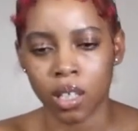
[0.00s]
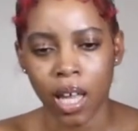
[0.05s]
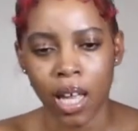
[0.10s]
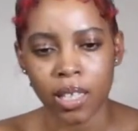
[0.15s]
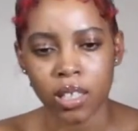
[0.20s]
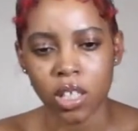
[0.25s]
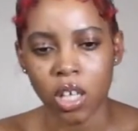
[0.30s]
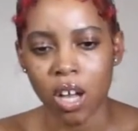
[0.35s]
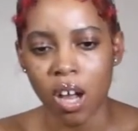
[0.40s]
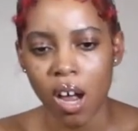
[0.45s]

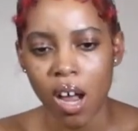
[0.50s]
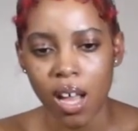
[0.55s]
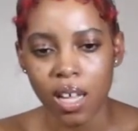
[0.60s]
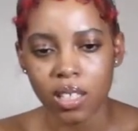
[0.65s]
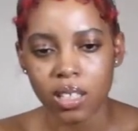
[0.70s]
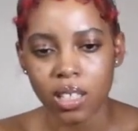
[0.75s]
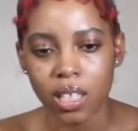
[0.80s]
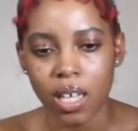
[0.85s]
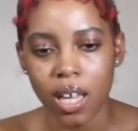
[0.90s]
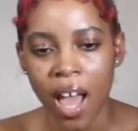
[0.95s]
Like, the car
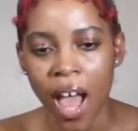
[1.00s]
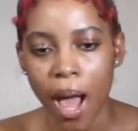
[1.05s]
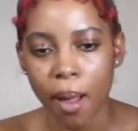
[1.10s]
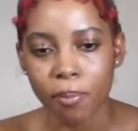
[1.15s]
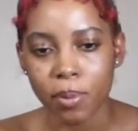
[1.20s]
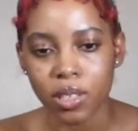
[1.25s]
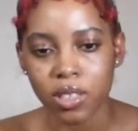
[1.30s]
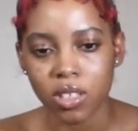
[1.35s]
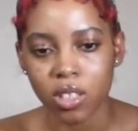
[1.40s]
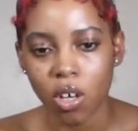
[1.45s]
accident
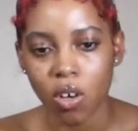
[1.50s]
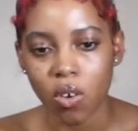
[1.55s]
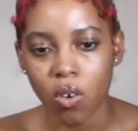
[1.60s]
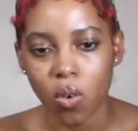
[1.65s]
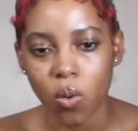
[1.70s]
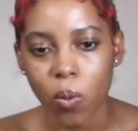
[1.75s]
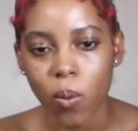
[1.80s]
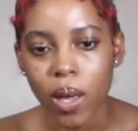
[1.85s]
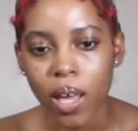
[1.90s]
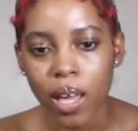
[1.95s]
happened so
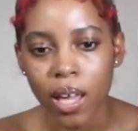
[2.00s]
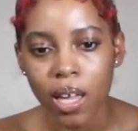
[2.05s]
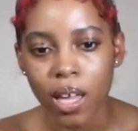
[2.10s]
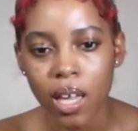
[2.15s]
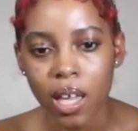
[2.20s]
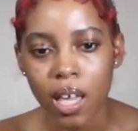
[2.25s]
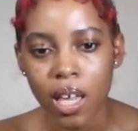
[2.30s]
quick,